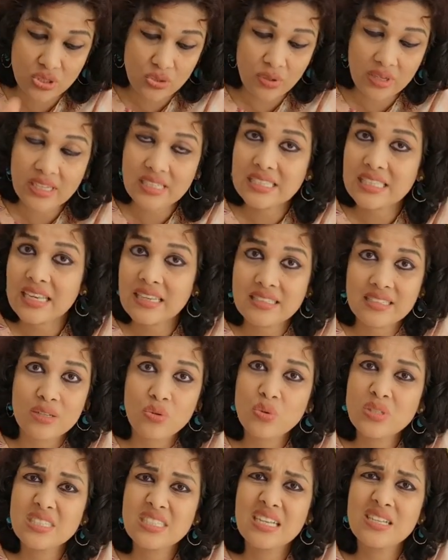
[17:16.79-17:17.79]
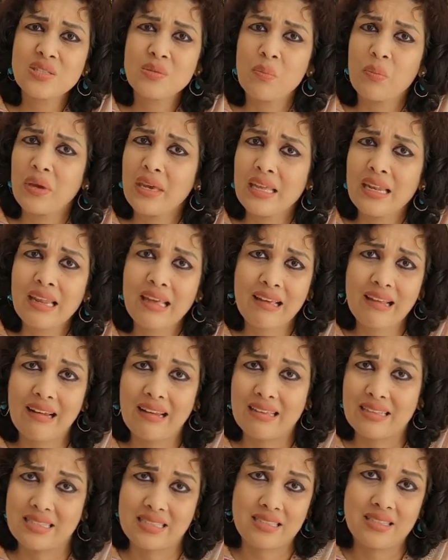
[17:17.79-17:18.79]
So he says, it was just
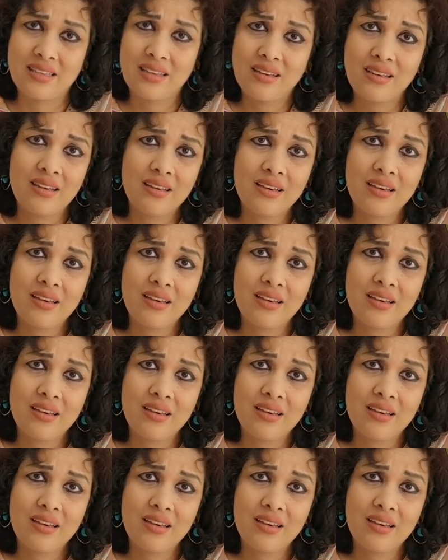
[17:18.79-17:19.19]
meaningless.